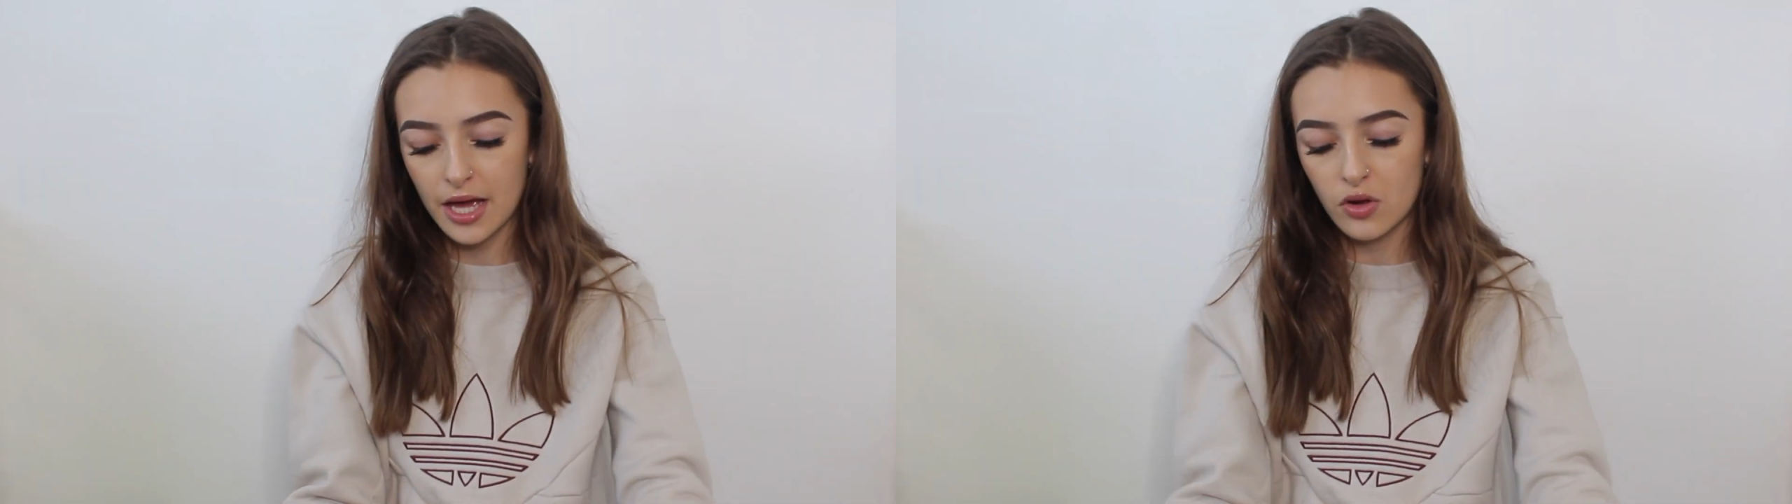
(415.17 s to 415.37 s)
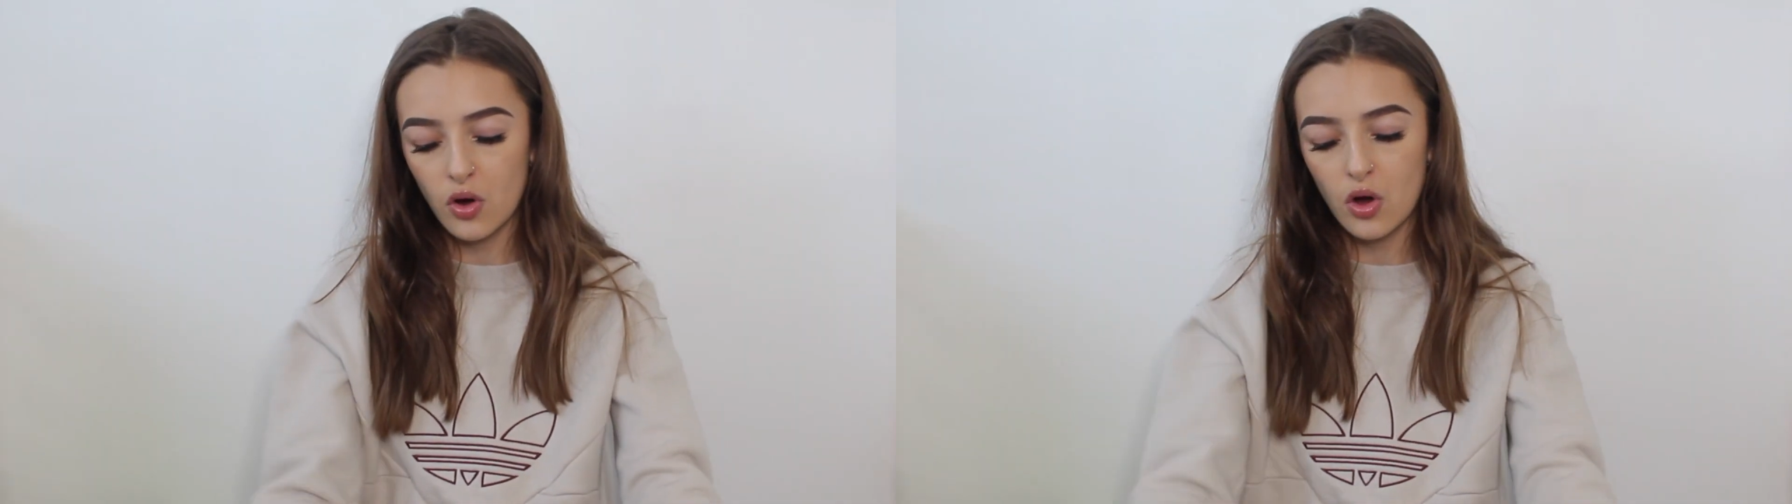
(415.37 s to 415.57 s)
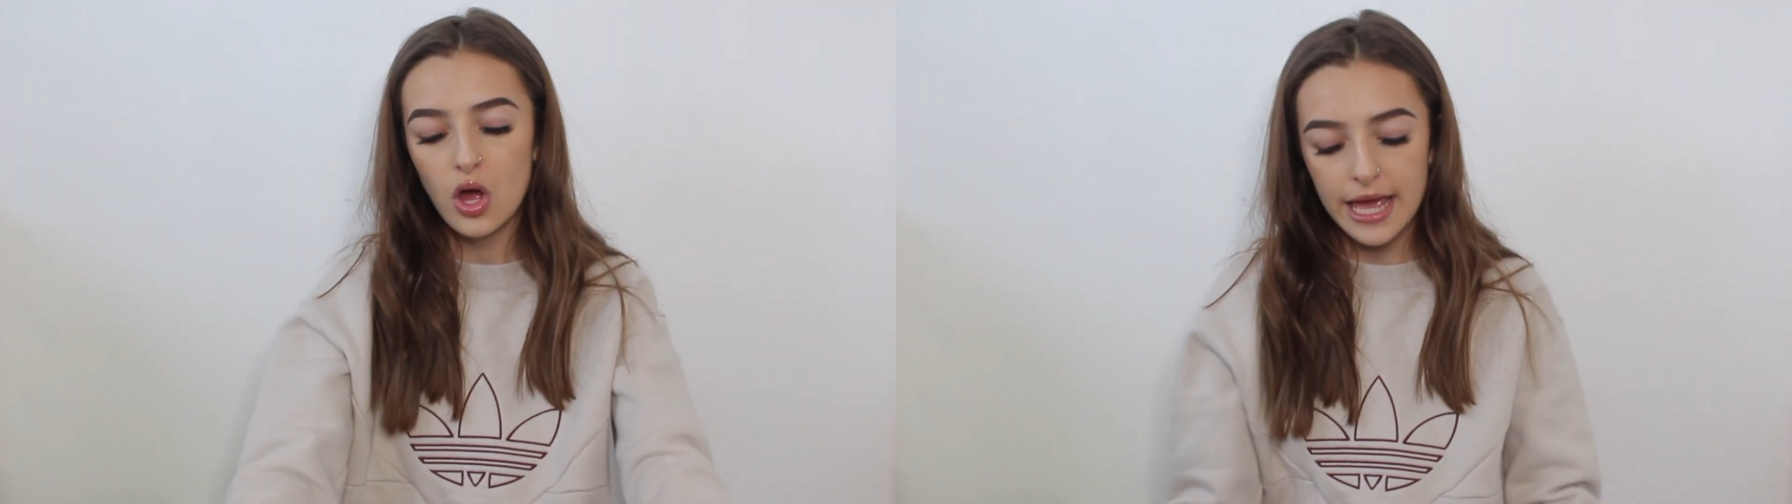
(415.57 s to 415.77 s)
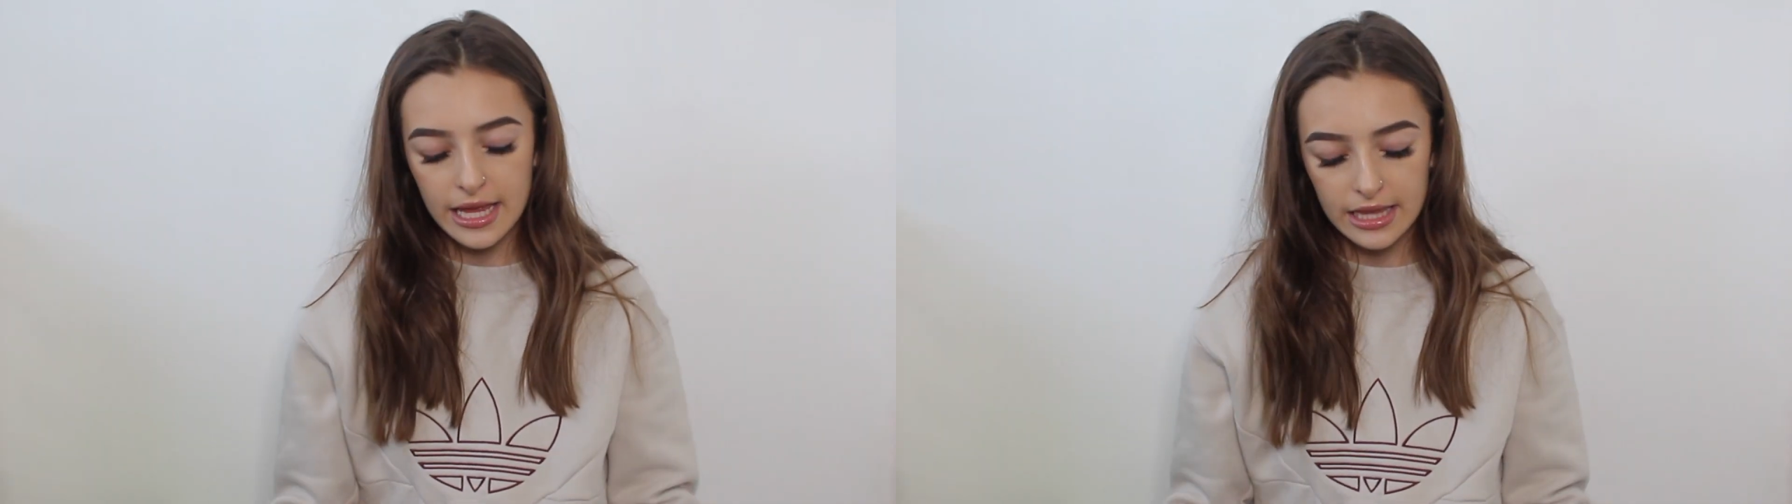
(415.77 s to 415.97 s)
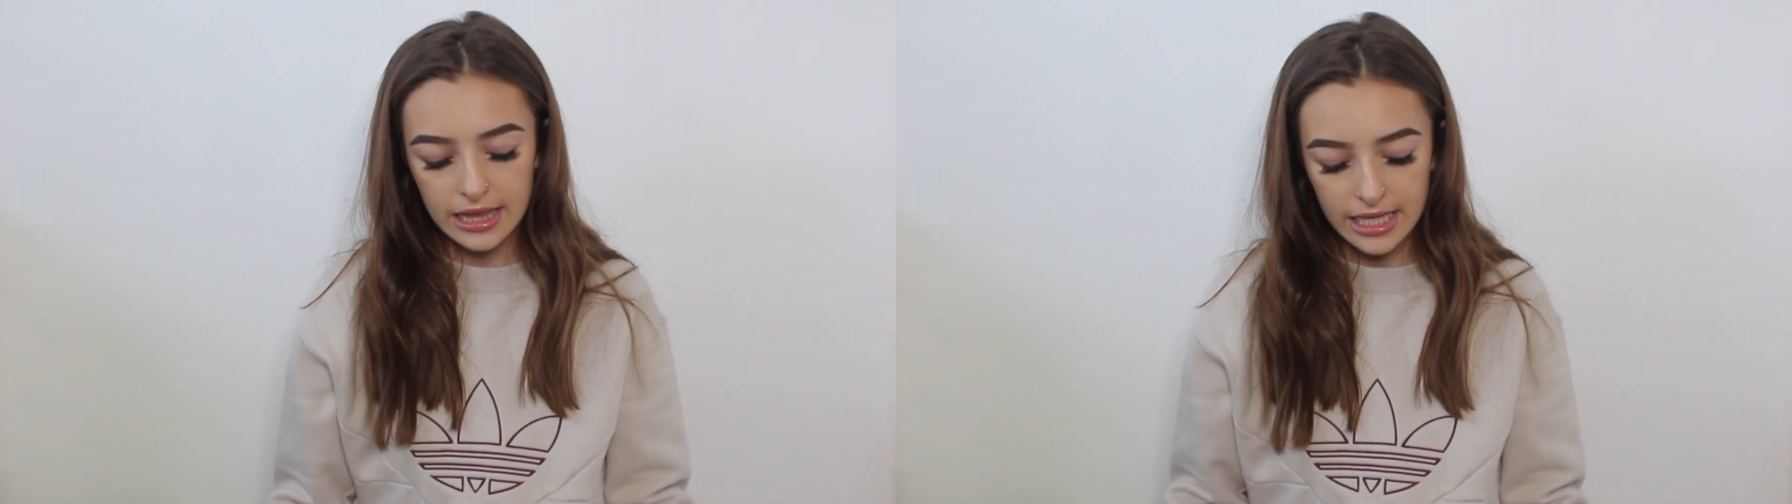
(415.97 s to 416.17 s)
I got
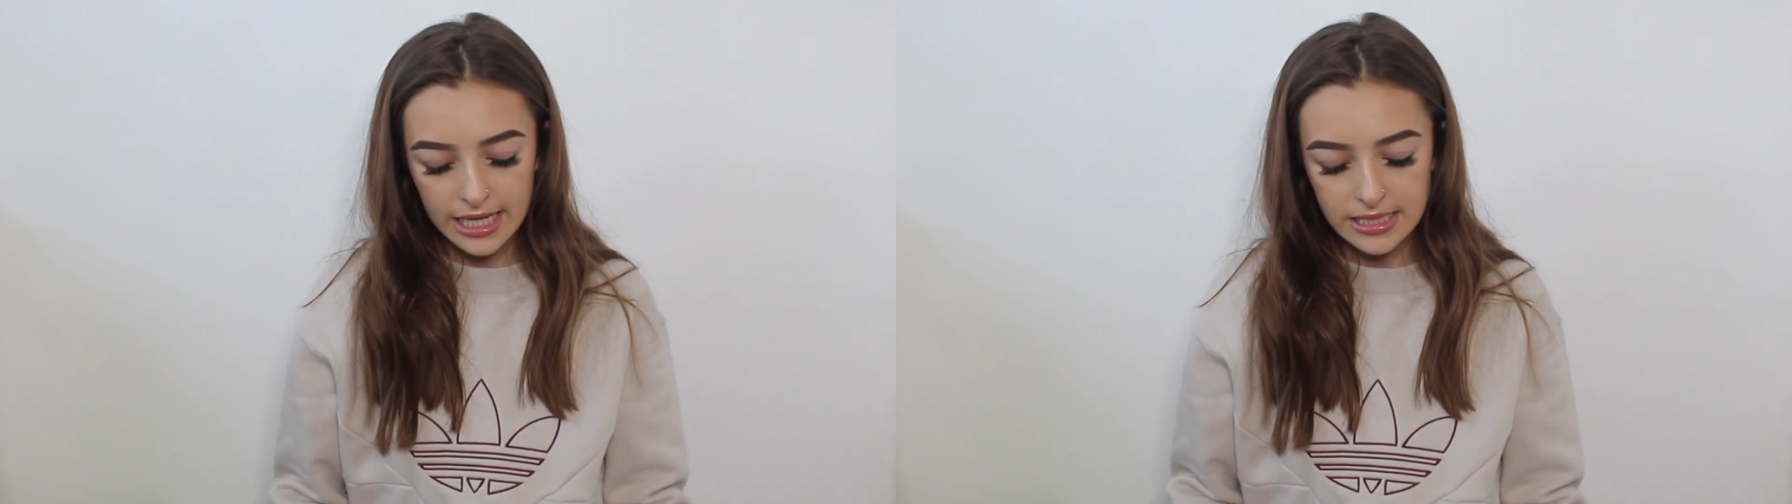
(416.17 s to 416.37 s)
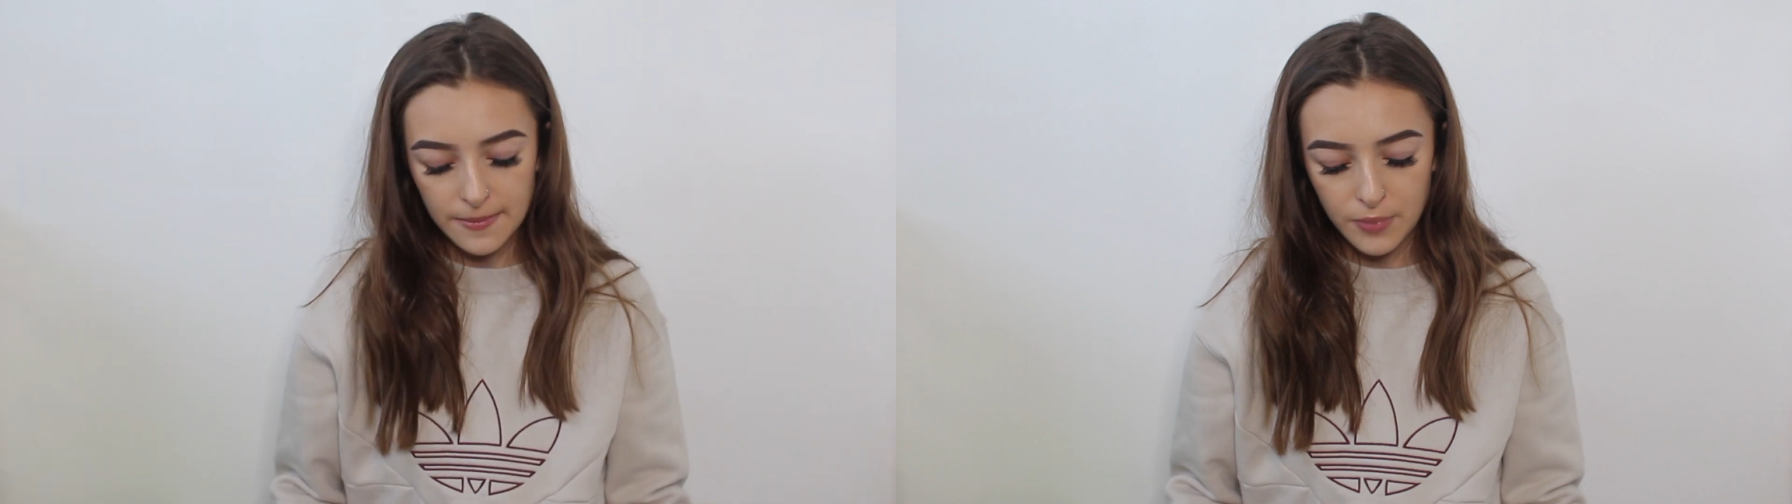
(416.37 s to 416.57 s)
a lace